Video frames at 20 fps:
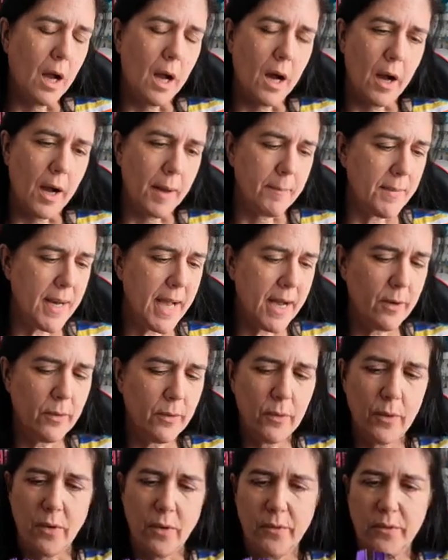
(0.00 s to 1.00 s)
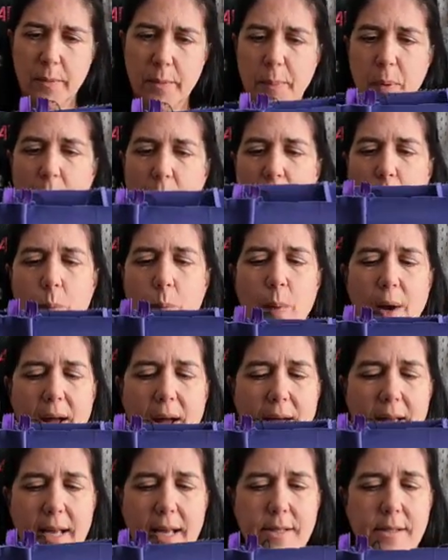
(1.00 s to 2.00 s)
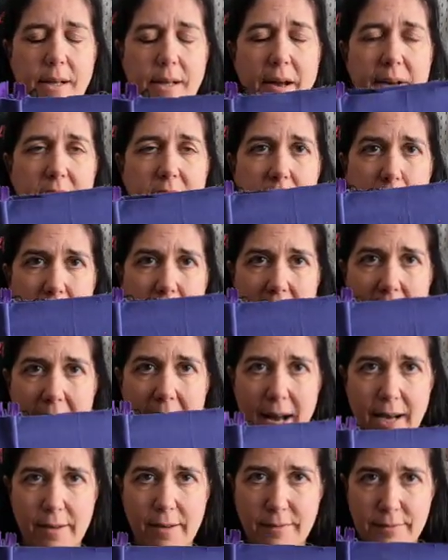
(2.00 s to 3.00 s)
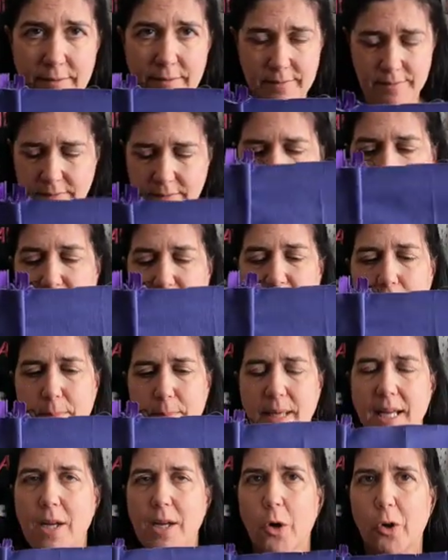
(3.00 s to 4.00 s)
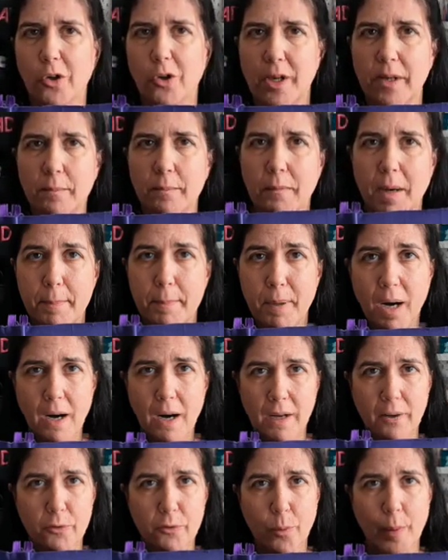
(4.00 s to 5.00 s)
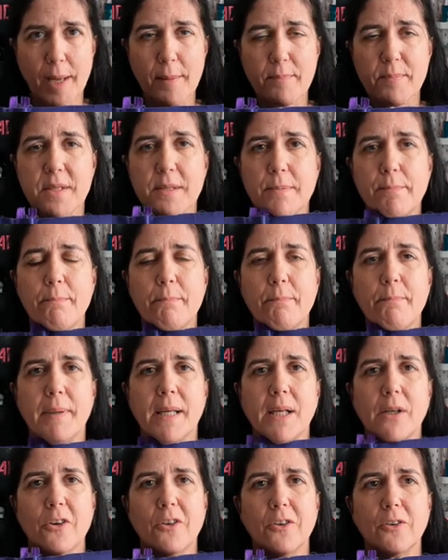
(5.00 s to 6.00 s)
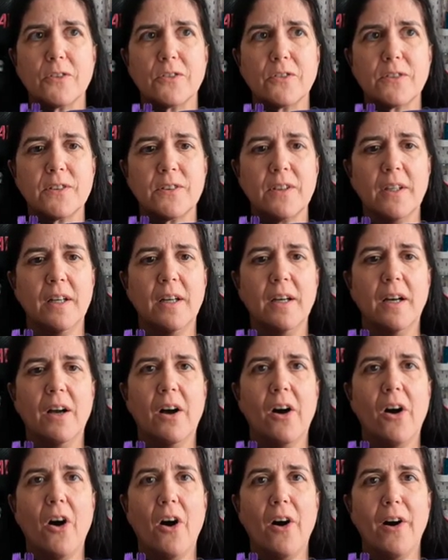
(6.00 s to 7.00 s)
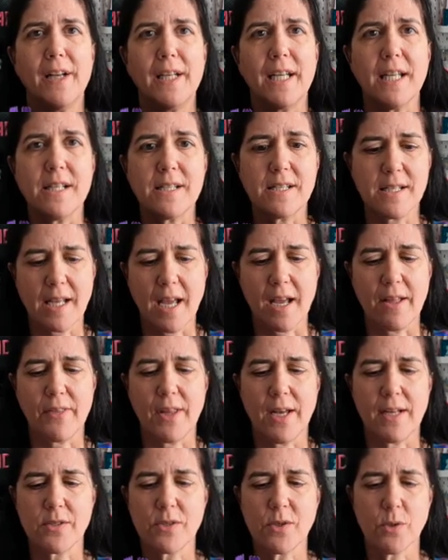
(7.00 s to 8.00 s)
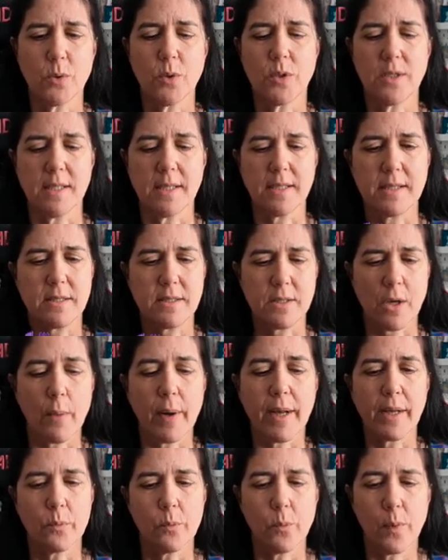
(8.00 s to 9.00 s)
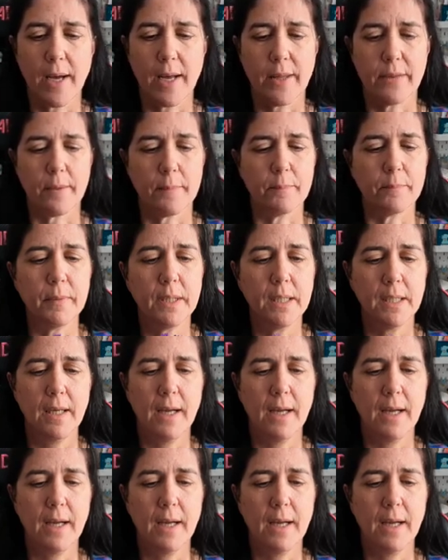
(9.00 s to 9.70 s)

I'm now on the point where it's going to be have to be on my pile of whips, because I need to get that sorted so I can wear them.